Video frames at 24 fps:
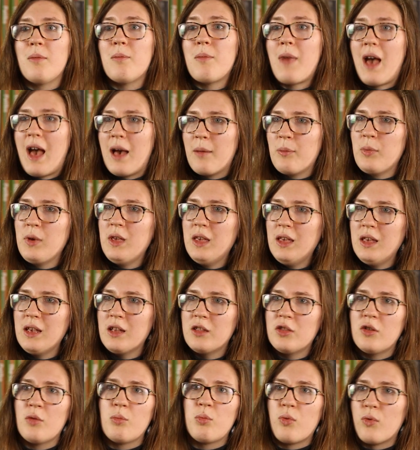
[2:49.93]
mapping
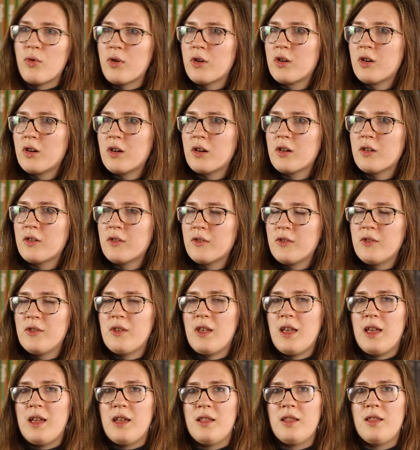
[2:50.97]
and the borders
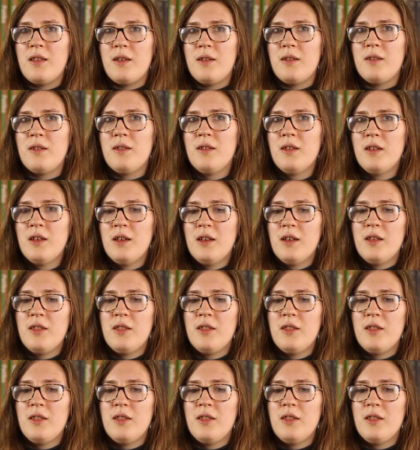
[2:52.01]
and the